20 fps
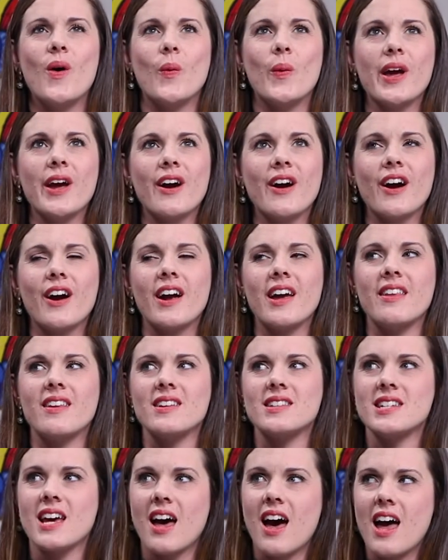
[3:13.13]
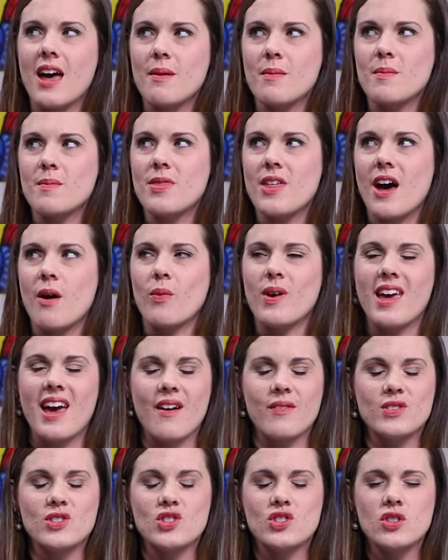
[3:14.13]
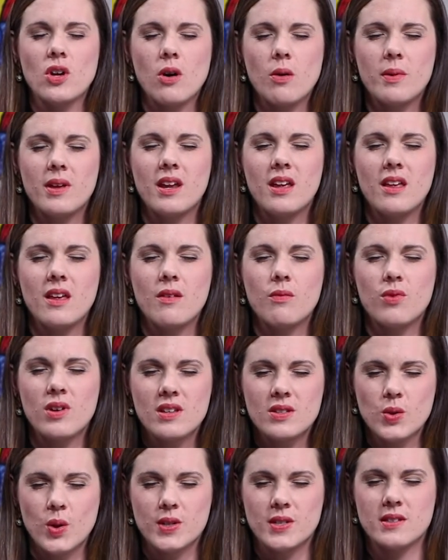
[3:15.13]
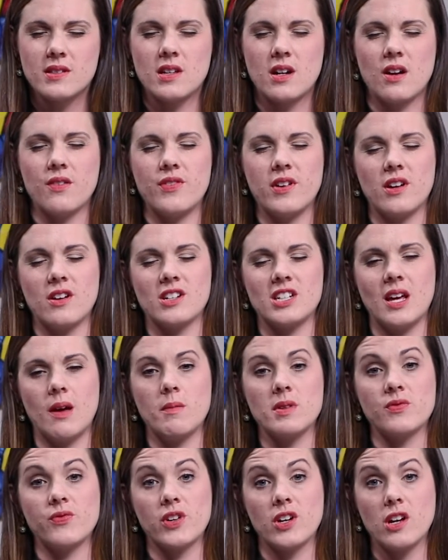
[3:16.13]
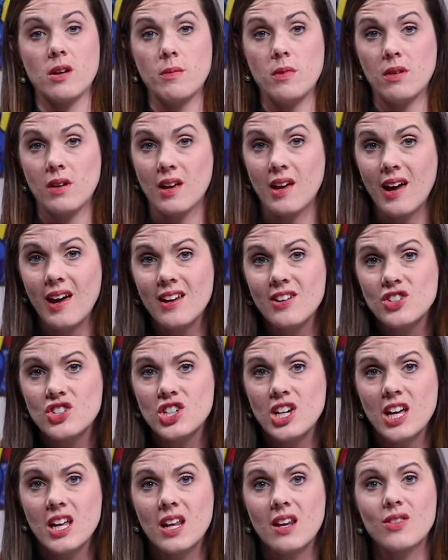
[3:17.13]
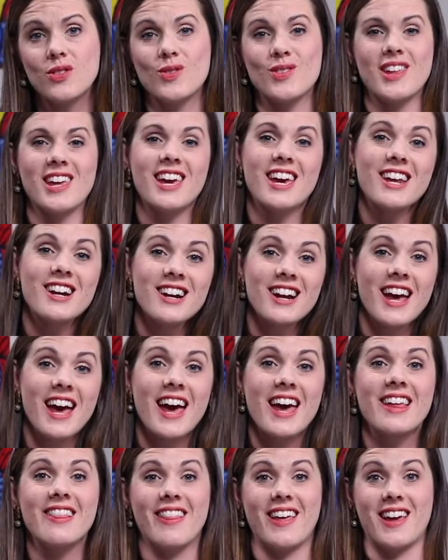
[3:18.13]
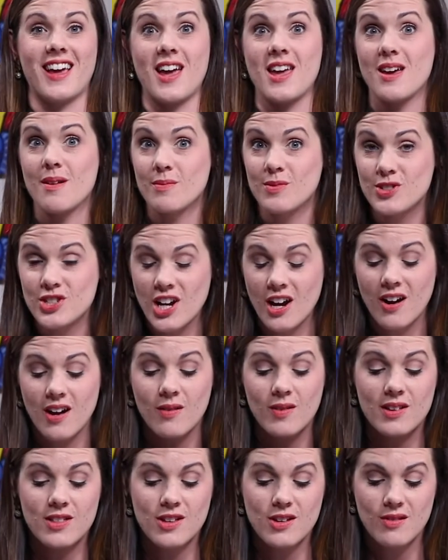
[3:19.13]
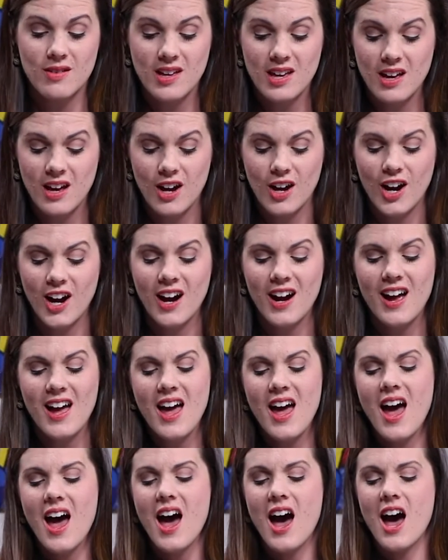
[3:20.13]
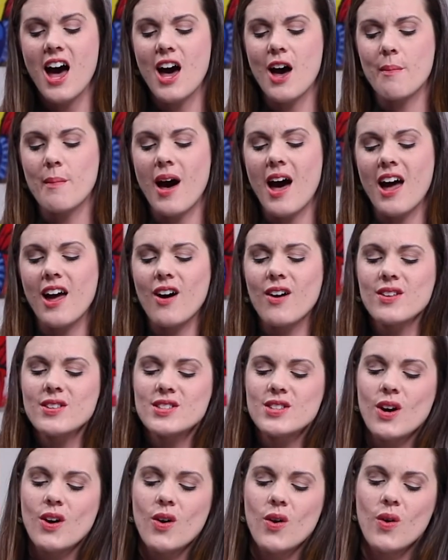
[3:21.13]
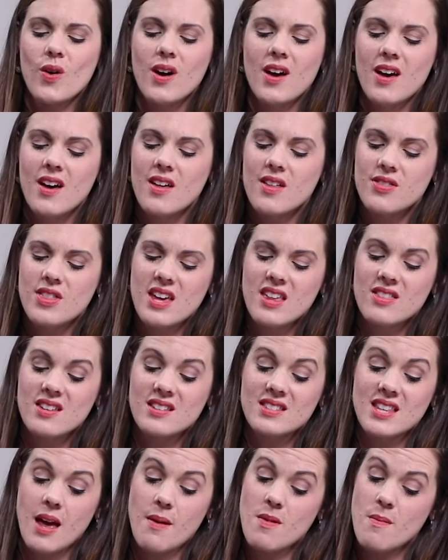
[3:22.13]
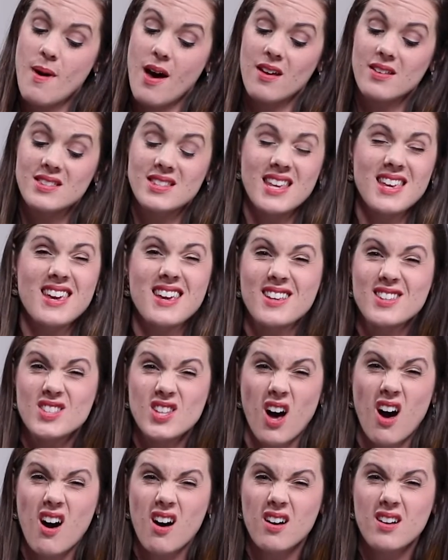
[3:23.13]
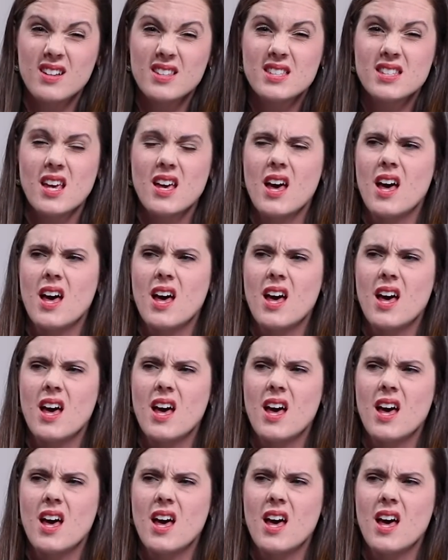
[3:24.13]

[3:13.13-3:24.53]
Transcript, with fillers: We are in a time that we have so many resources at our fingertips for communication through the internet, like I am sharing with you here. Um, I also think the same about singing songs.